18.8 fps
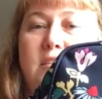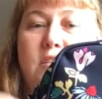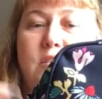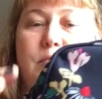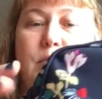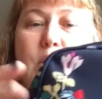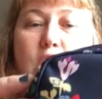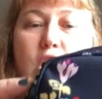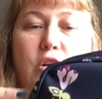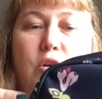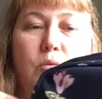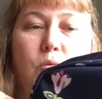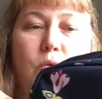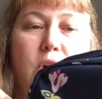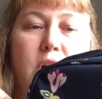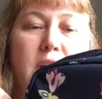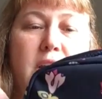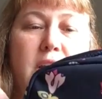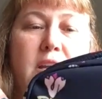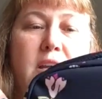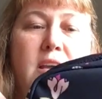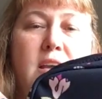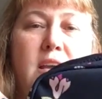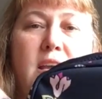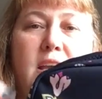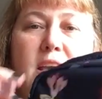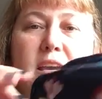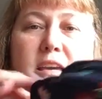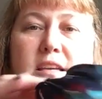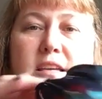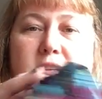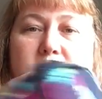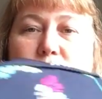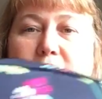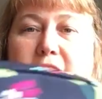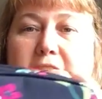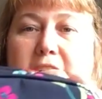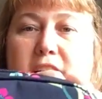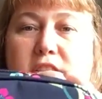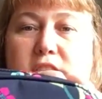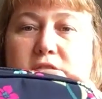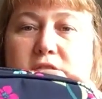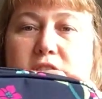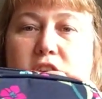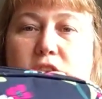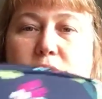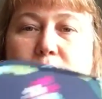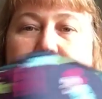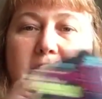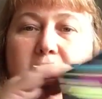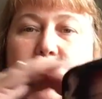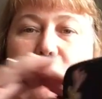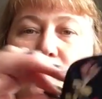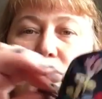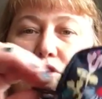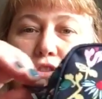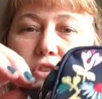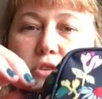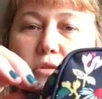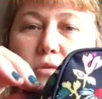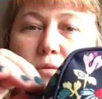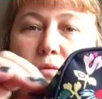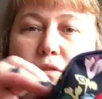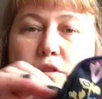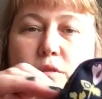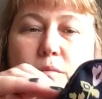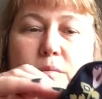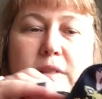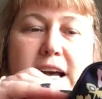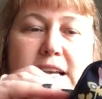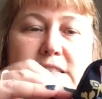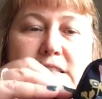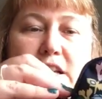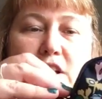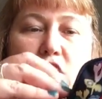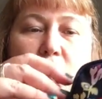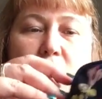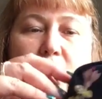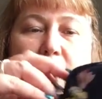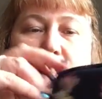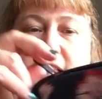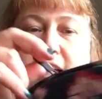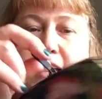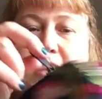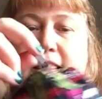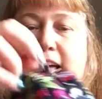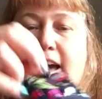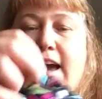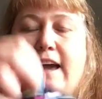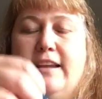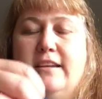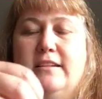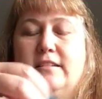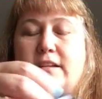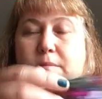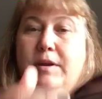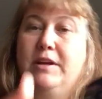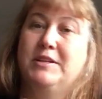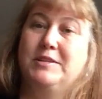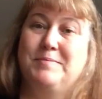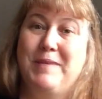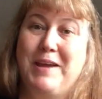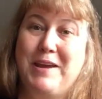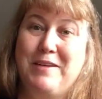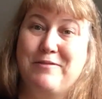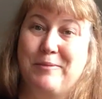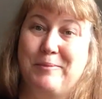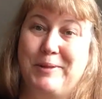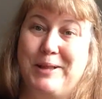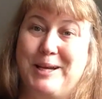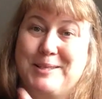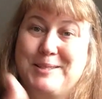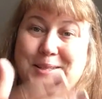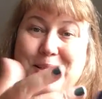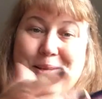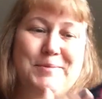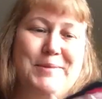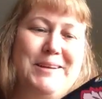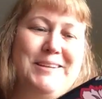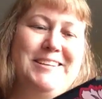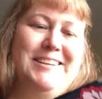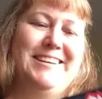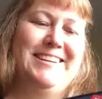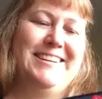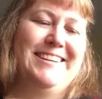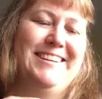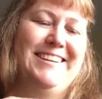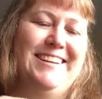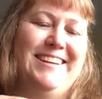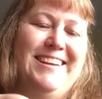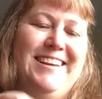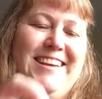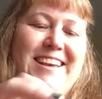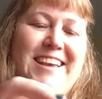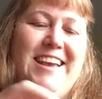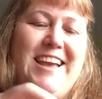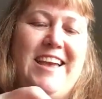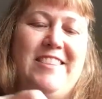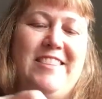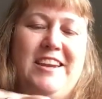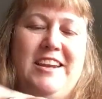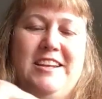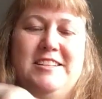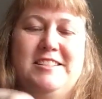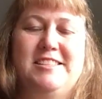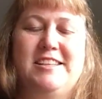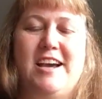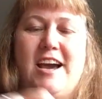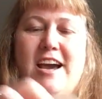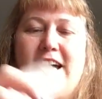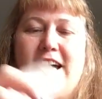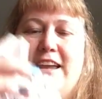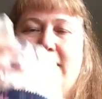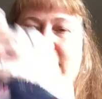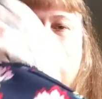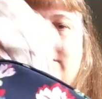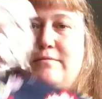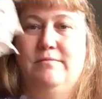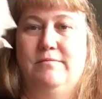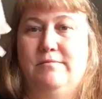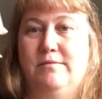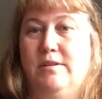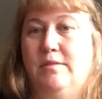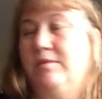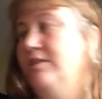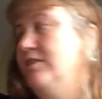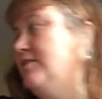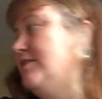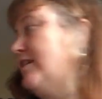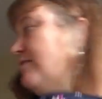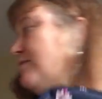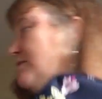smaller one, is reactive all around. There's no plastic on it like that. I mean, it's made from plastic, but... And then inside, well, we just have